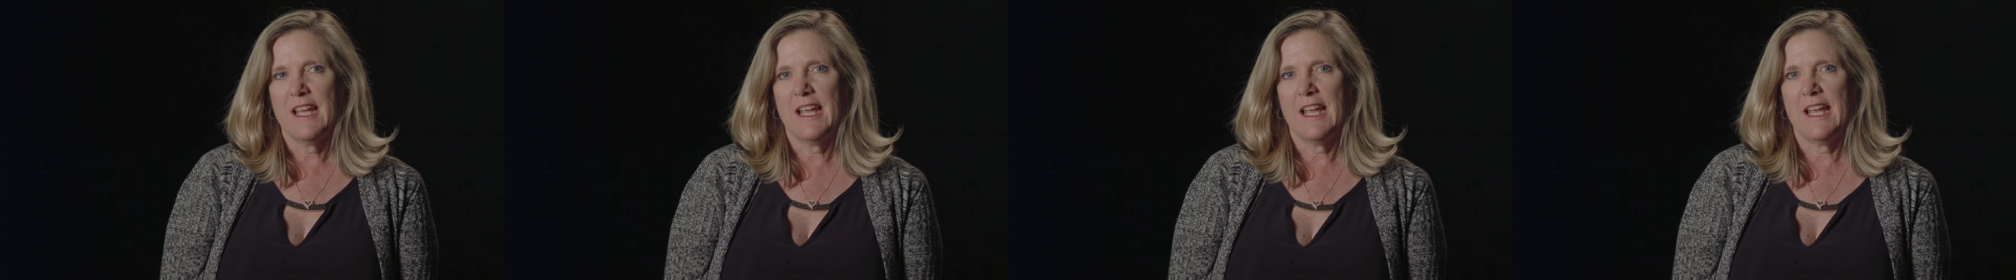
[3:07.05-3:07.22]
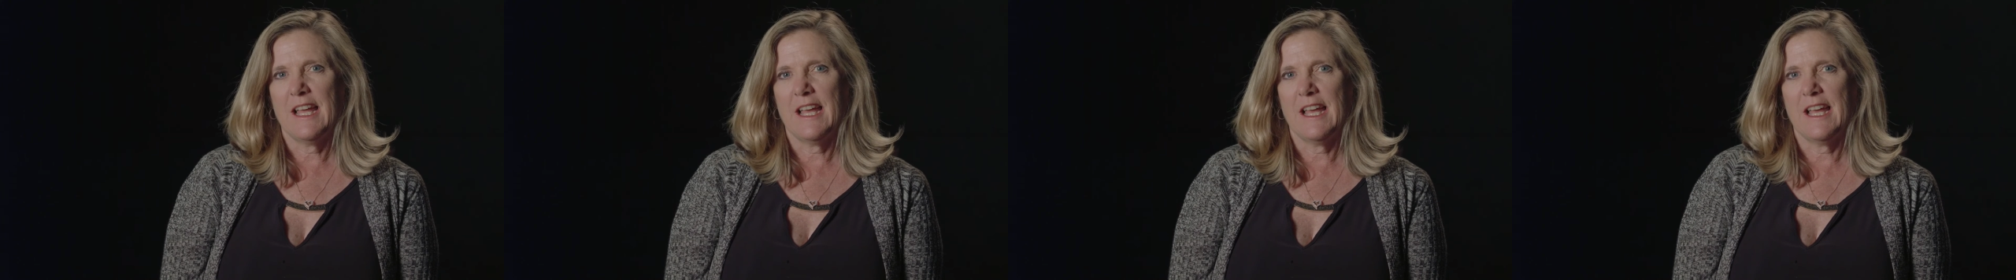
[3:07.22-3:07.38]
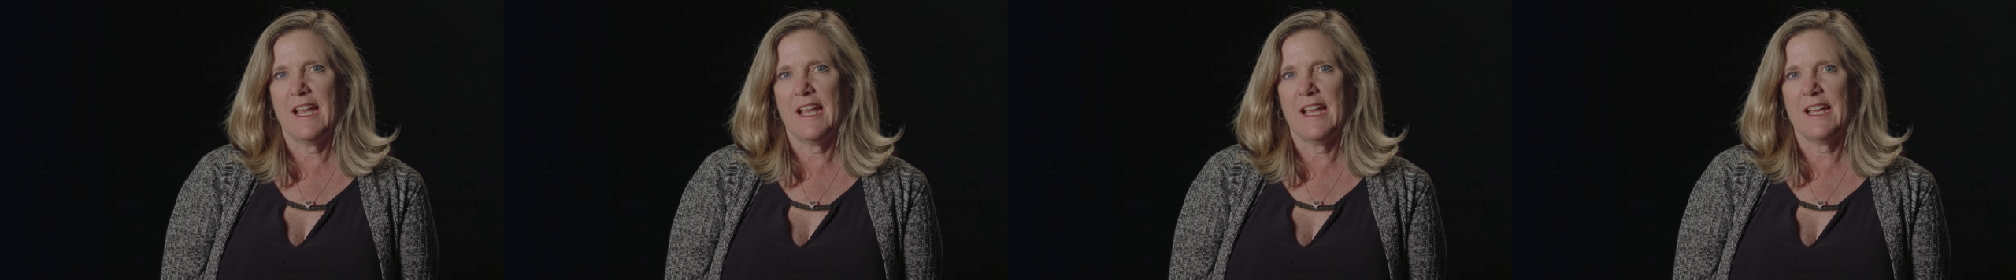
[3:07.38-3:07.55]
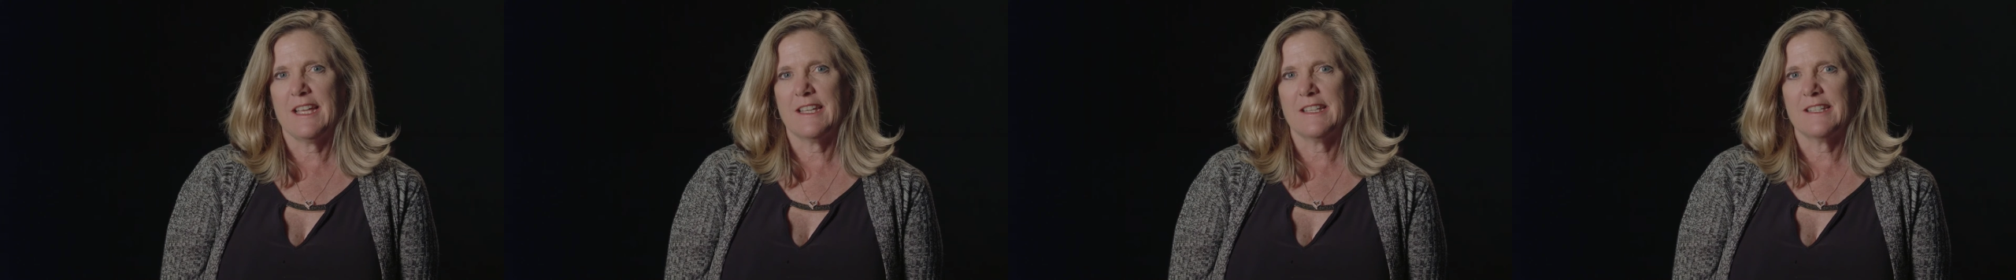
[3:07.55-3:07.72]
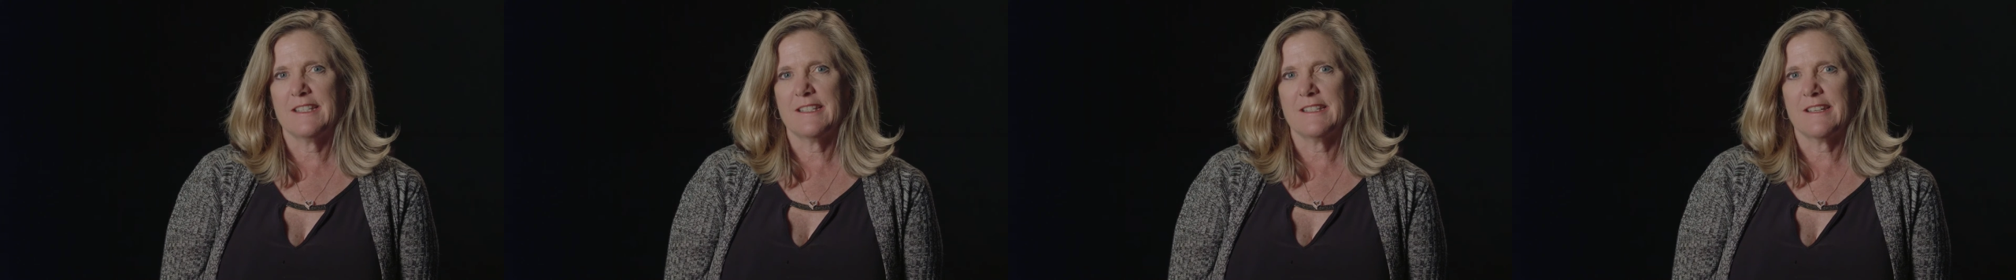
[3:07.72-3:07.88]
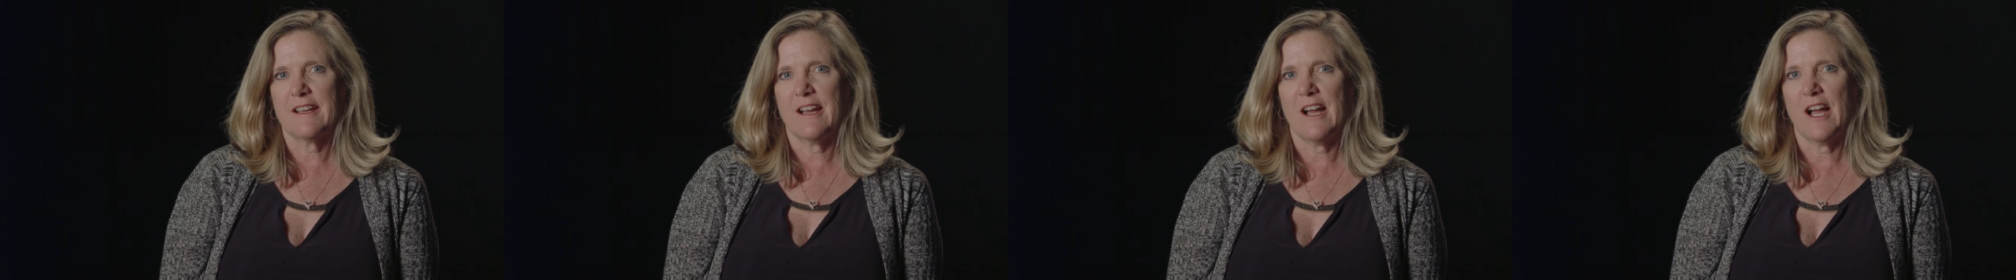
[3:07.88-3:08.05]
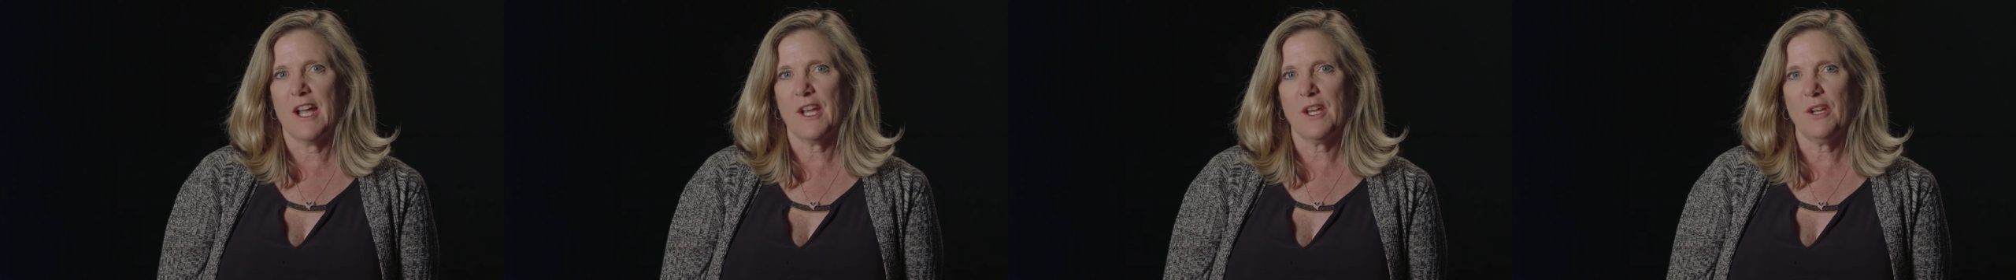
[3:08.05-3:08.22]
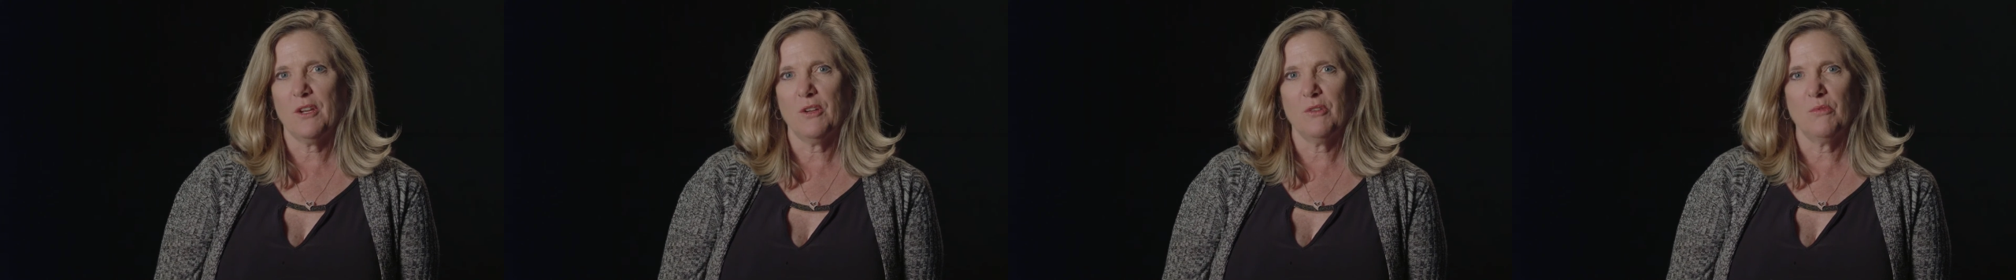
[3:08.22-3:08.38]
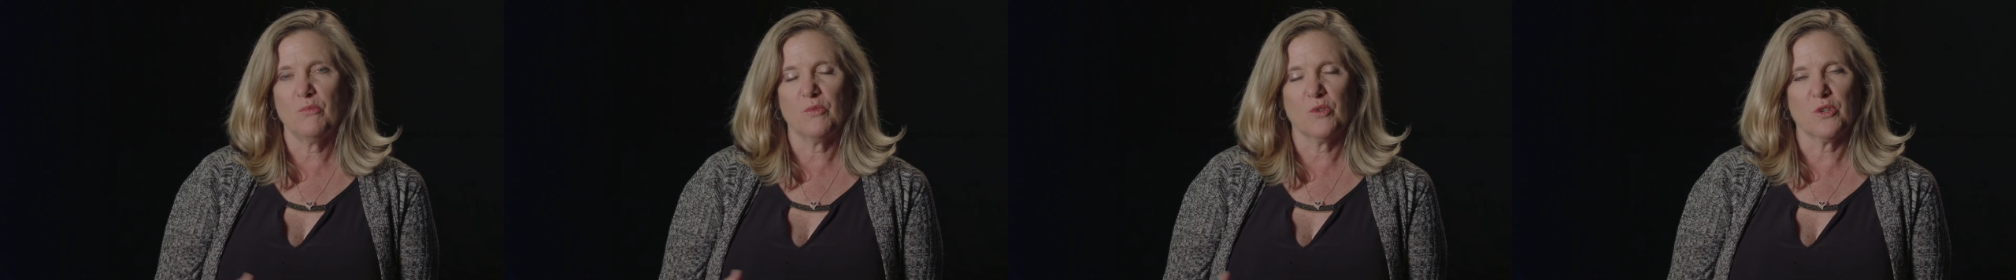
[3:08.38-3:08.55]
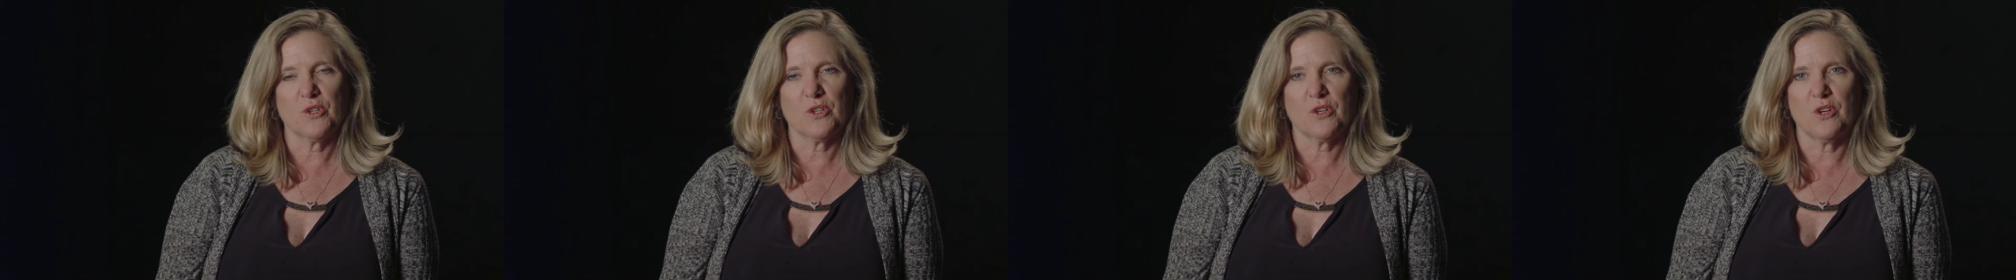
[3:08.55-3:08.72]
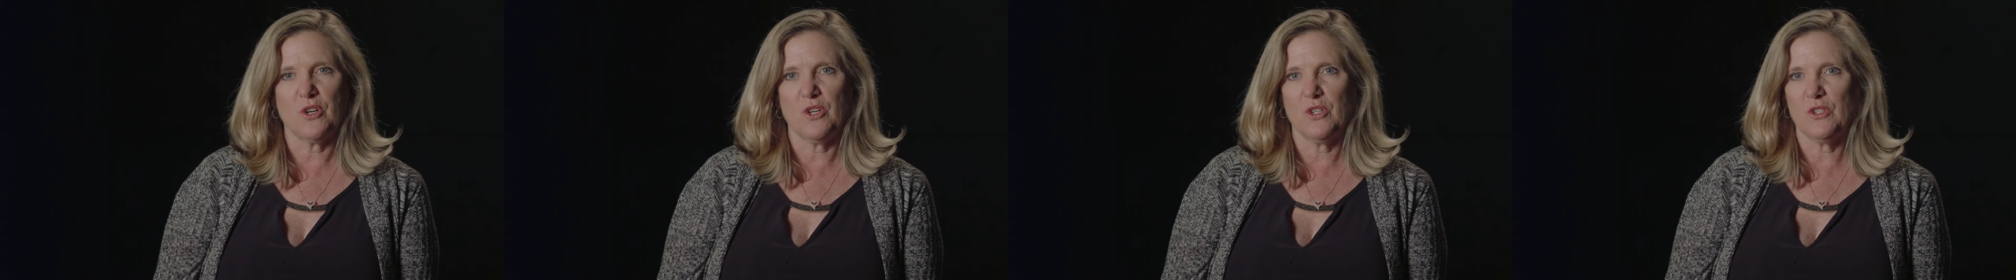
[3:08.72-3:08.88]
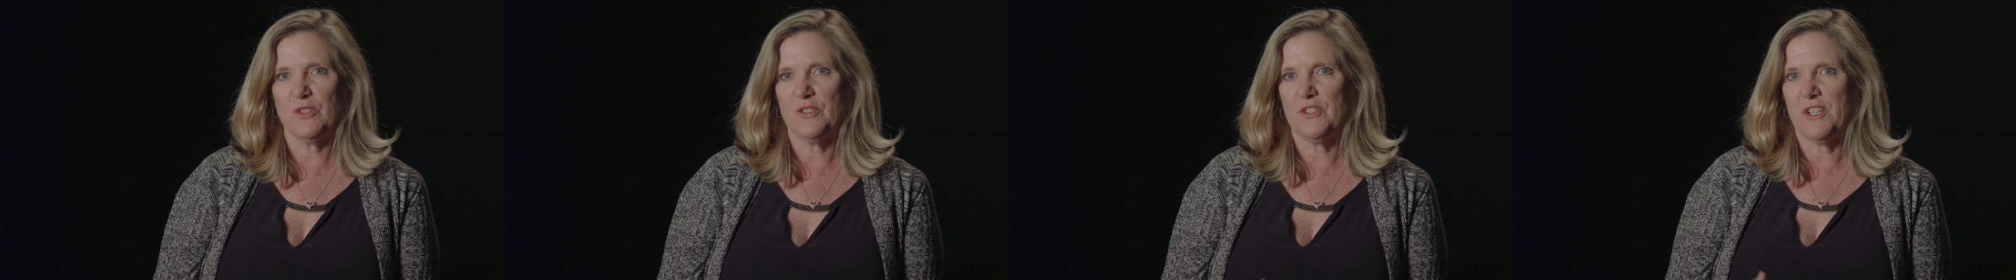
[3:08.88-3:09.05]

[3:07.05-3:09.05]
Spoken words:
and I can work all